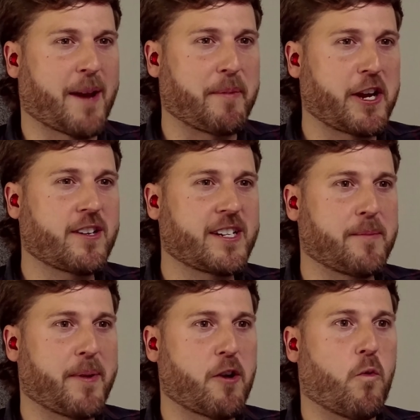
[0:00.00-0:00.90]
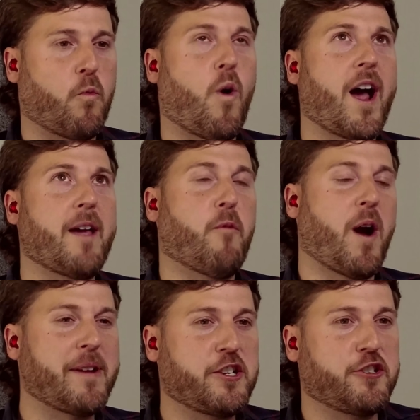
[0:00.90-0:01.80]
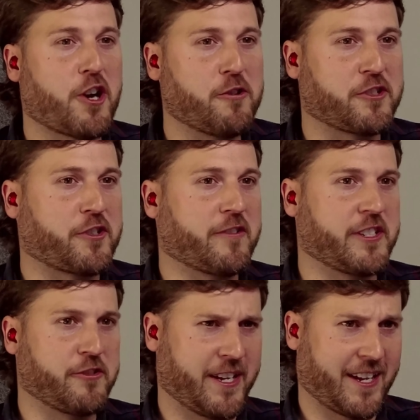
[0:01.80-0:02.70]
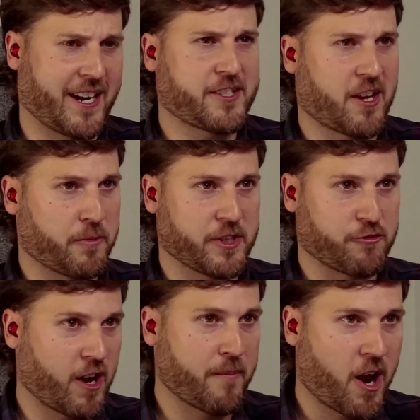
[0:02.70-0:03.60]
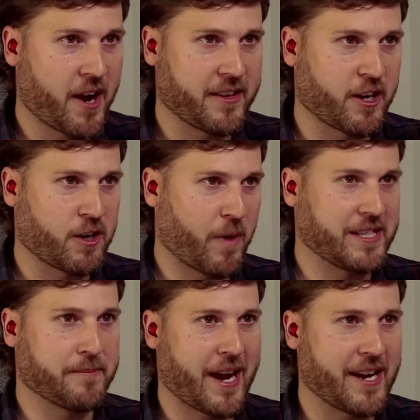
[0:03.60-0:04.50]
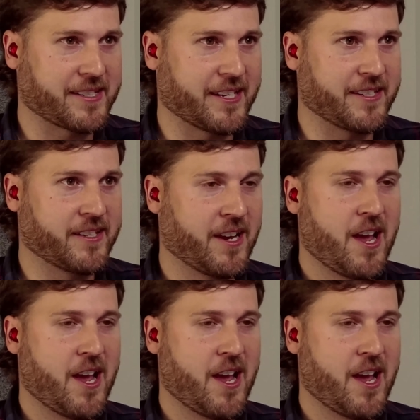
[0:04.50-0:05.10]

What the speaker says: I'm curious about why made you chose the services you did. Like I saw there was RunPod in there, weights and biases.